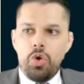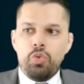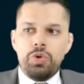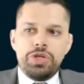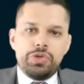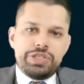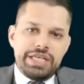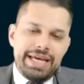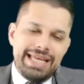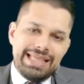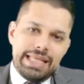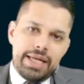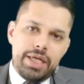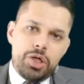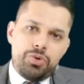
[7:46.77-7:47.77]
When you
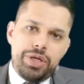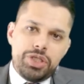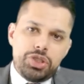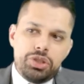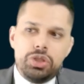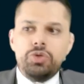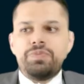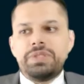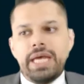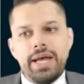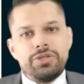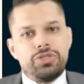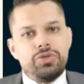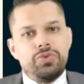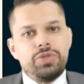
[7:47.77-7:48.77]
tighten that iteration loop
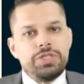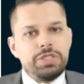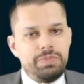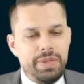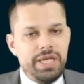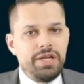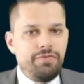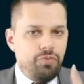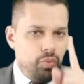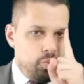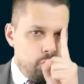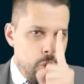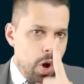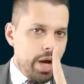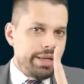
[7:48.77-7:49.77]
down to the speed
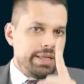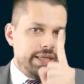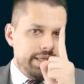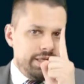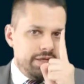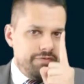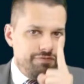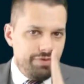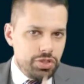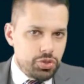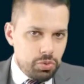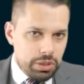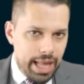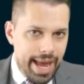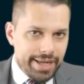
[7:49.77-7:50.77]
of one
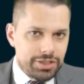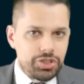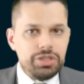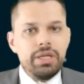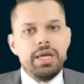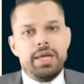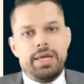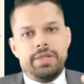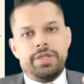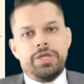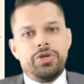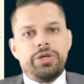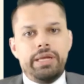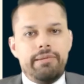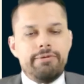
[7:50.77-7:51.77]
individual action,
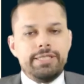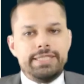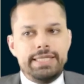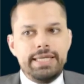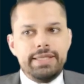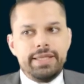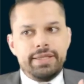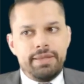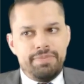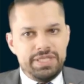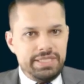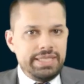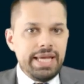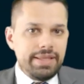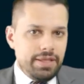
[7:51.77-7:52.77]
then you're guaranteed that the
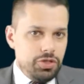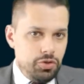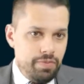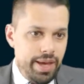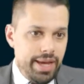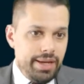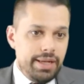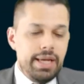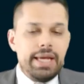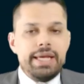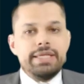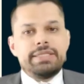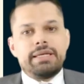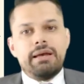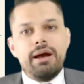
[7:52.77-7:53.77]
mistake that you made
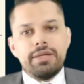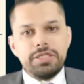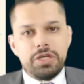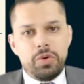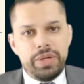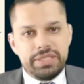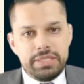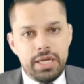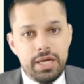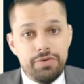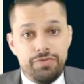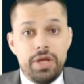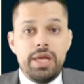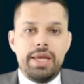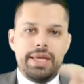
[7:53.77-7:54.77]
is a consequence
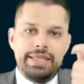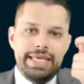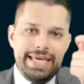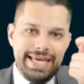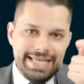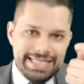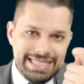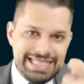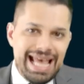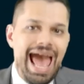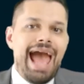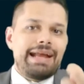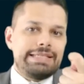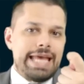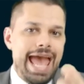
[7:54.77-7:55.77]
of the
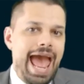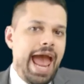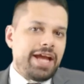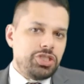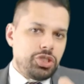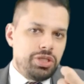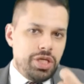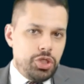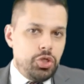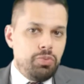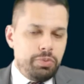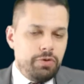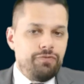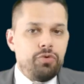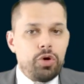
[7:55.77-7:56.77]
exact action that you
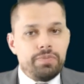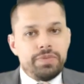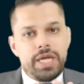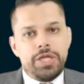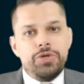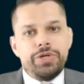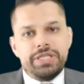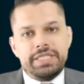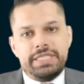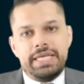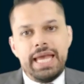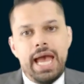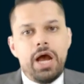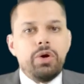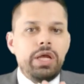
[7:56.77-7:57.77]
performed. And you can
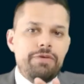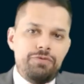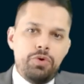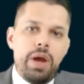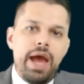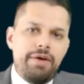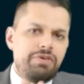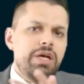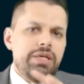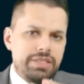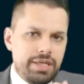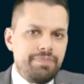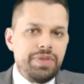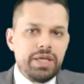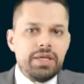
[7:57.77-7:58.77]
see how if you have
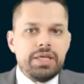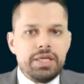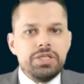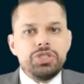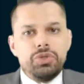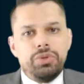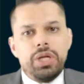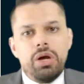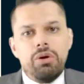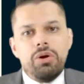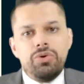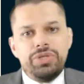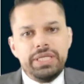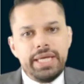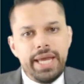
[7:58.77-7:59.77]
something akin to an
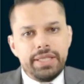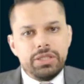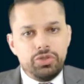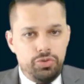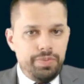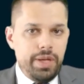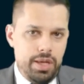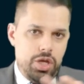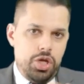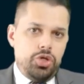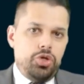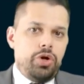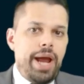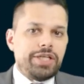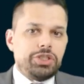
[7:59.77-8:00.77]
OODA loop,
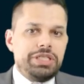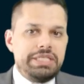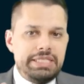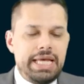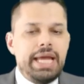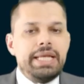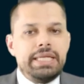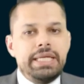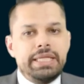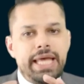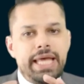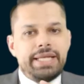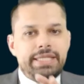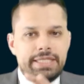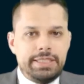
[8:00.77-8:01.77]
you're actually tightening
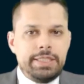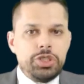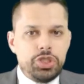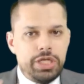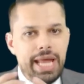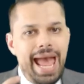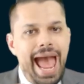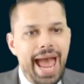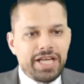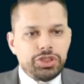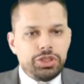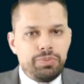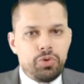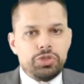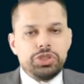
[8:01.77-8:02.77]
decision
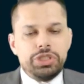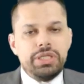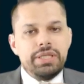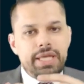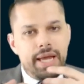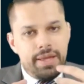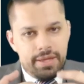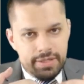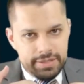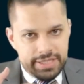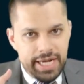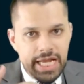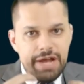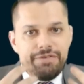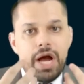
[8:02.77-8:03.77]
action portion, the
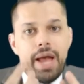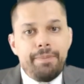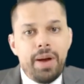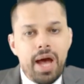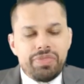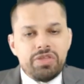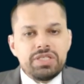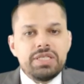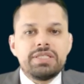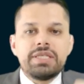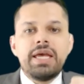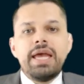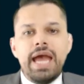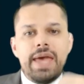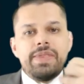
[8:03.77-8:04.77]
setting of a hypothesis,
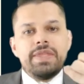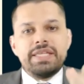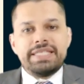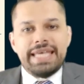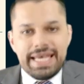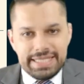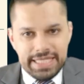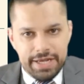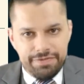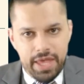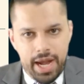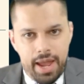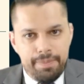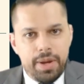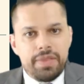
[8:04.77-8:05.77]
and then the testing of
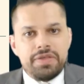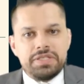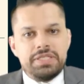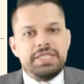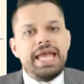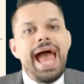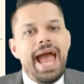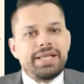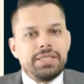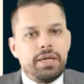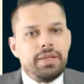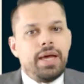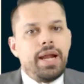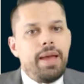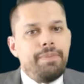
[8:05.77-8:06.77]
that hypothesis, the acting
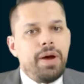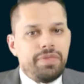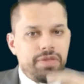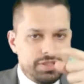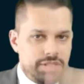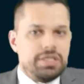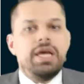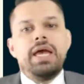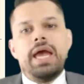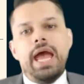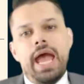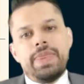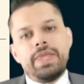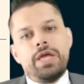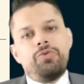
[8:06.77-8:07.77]
on that hypothesis,
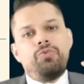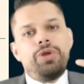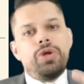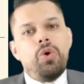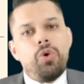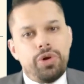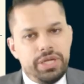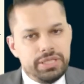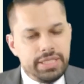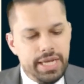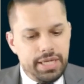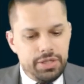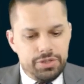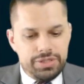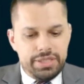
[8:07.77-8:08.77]
and then
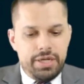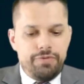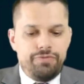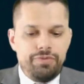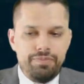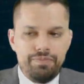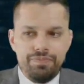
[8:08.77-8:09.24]
reorientating yourself.